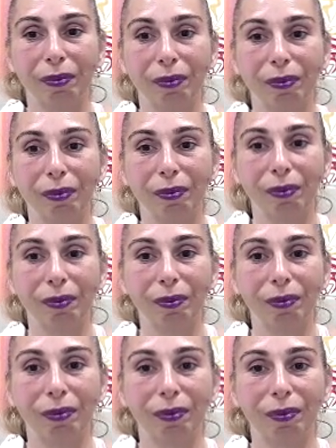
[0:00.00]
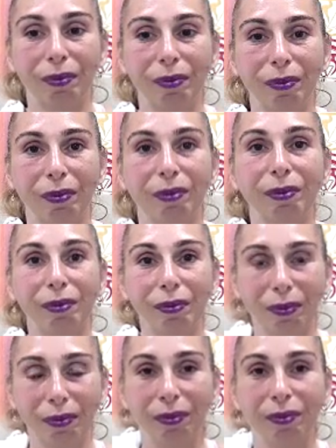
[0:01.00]

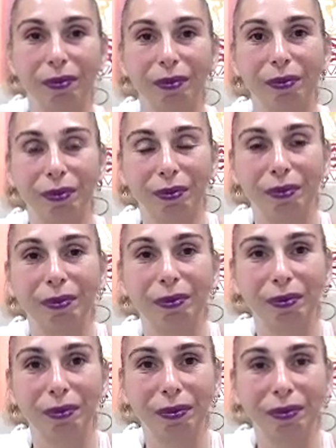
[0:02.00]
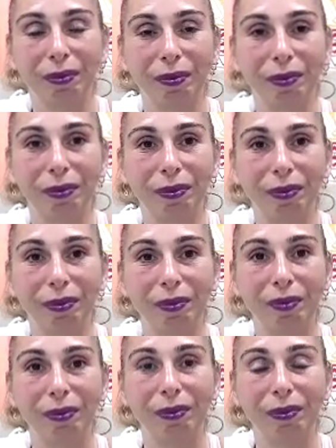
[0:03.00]

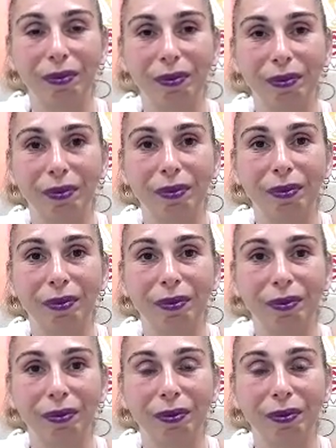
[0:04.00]
(not speaking)